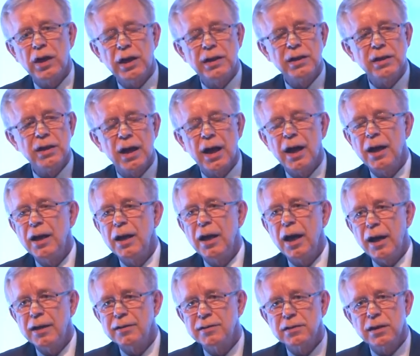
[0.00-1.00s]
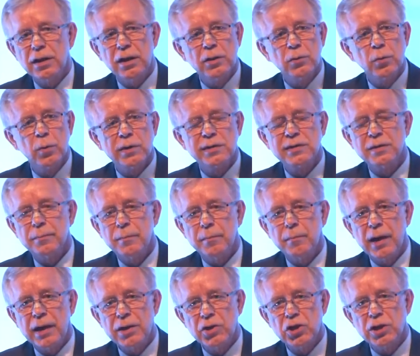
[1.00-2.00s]
India, as it was
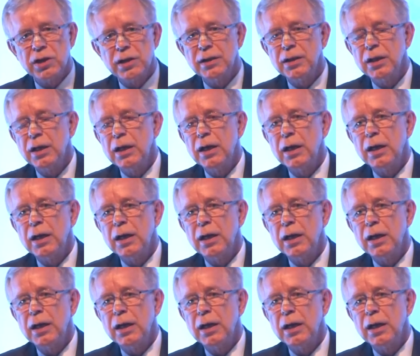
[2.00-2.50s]
mentioned